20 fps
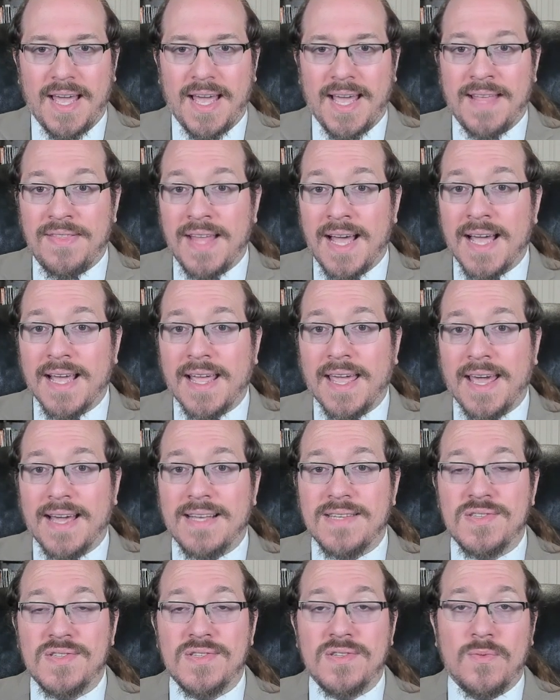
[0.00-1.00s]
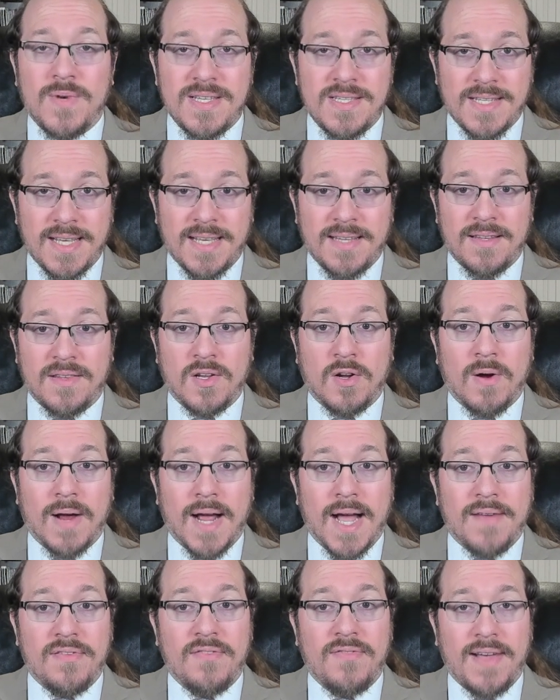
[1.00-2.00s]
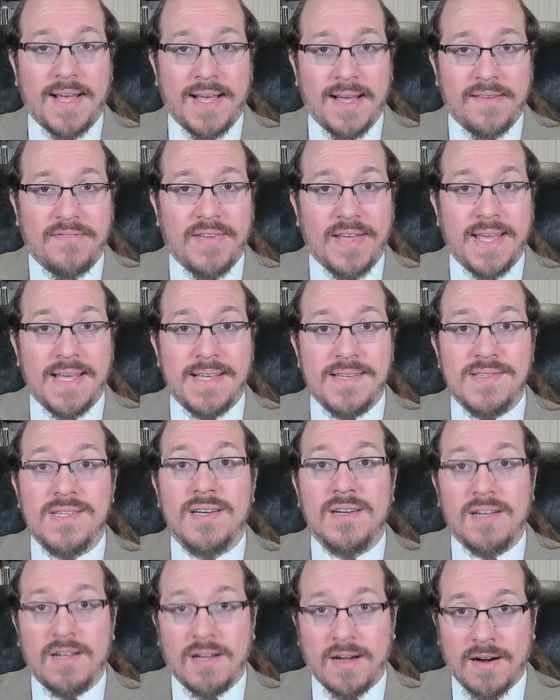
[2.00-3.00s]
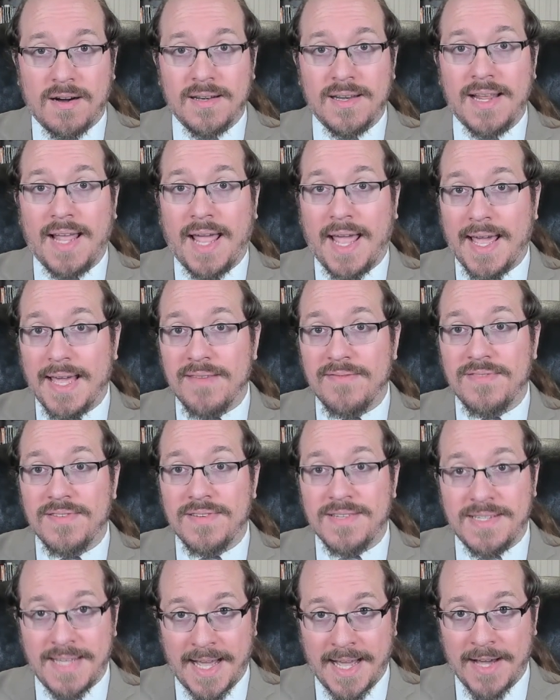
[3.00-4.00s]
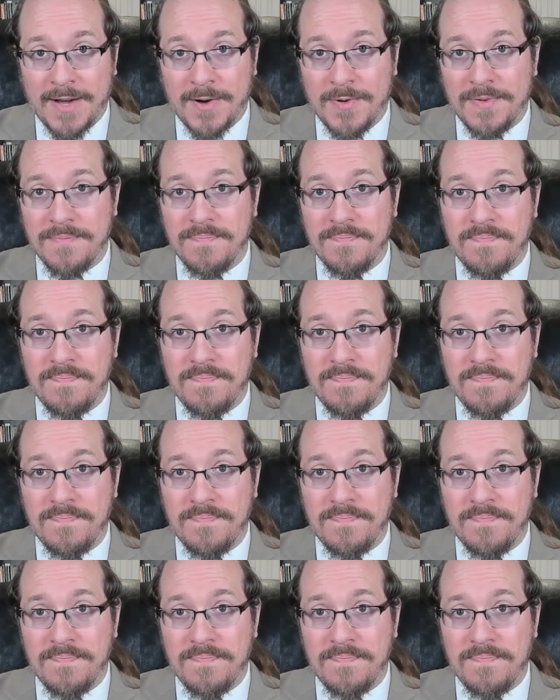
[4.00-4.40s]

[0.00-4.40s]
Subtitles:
In that case, we say that the graph of f is concave down.